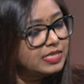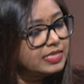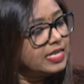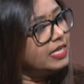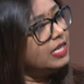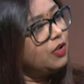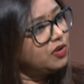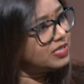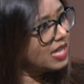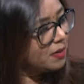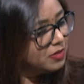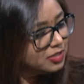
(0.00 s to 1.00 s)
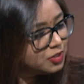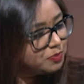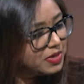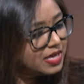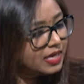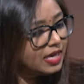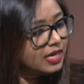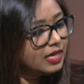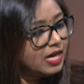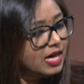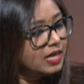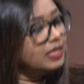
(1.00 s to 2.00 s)
Sinhala or
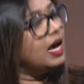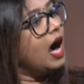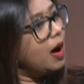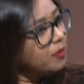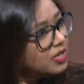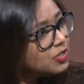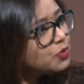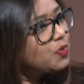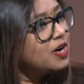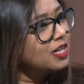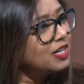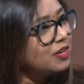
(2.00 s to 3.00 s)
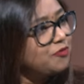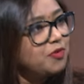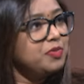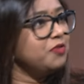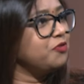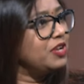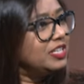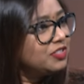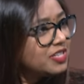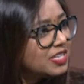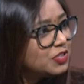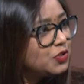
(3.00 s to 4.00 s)
Tamil-speaking garment worker from the free
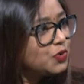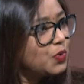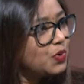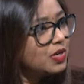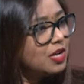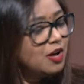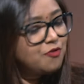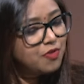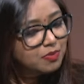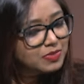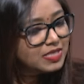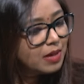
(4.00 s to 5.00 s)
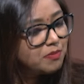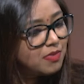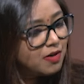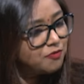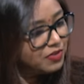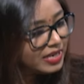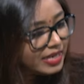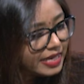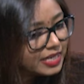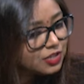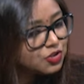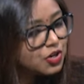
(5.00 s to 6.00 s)
trade zone from some
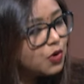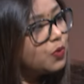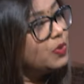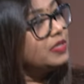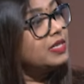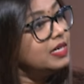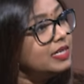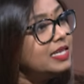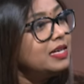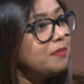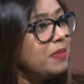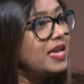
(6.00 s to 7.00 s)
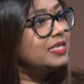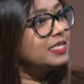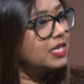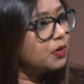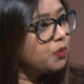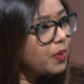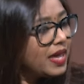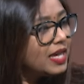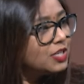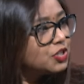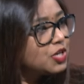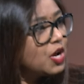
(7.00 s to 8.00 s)
village who is earning a basic
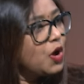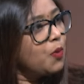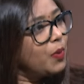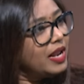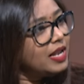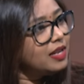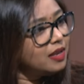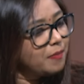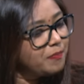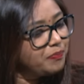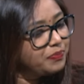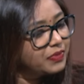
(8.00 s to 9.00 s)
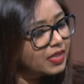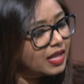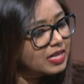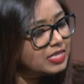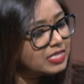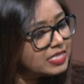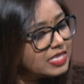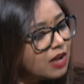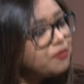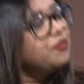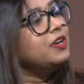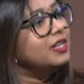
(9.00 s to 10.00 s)
wage will
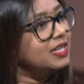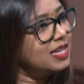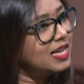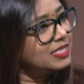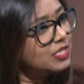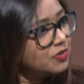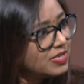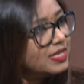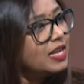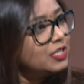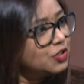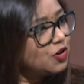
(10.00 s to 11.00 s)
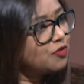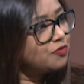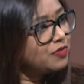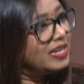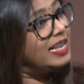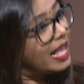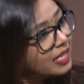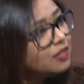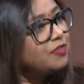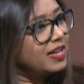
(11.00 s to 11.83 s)
suffer as a result of a lack of